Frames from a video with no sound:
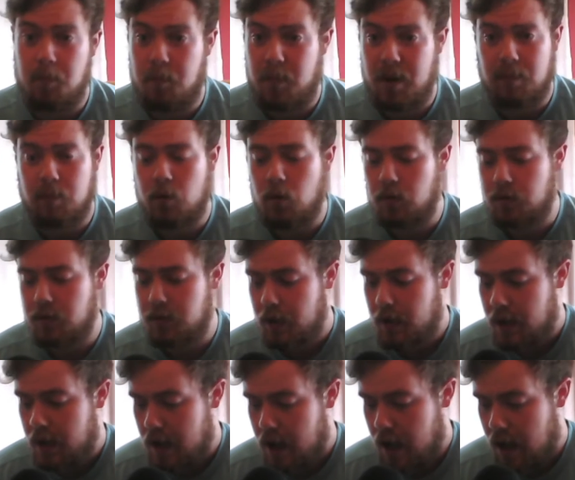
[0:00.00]
big moves.
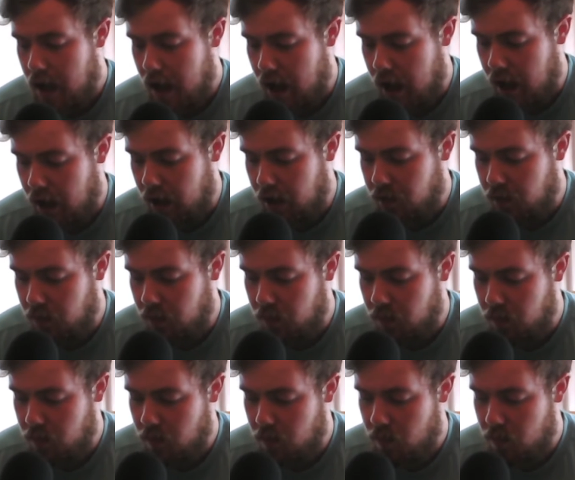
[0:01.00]
And
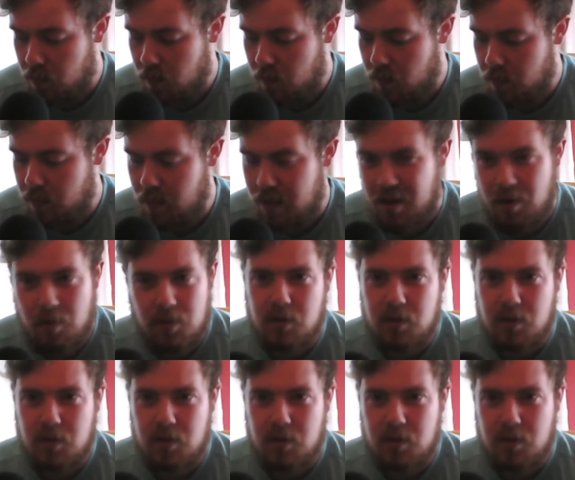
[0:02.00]
it